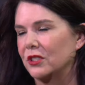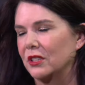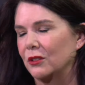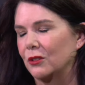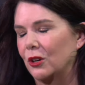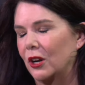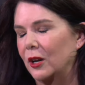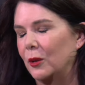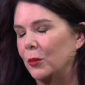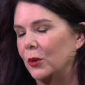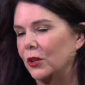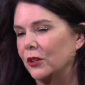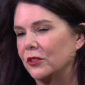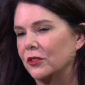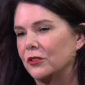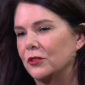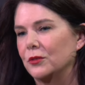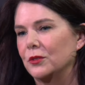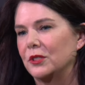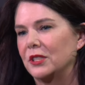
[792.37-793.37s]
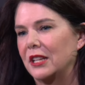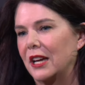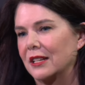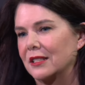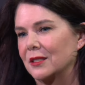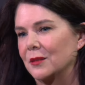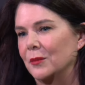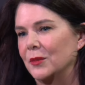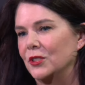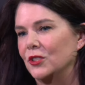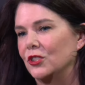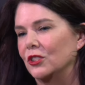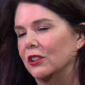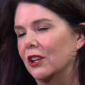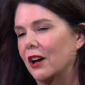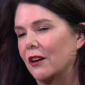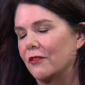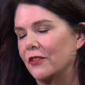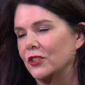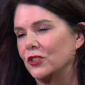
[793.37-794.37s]
incredible enthusiasm and
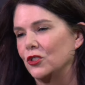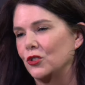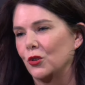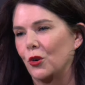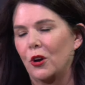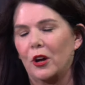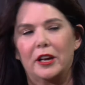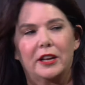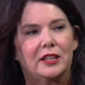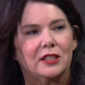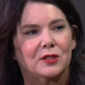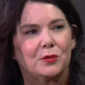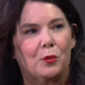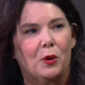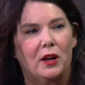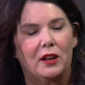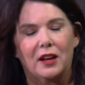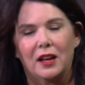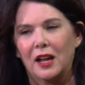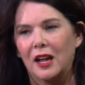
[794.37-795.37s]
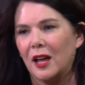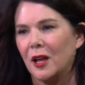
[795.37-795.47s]
love and joy is what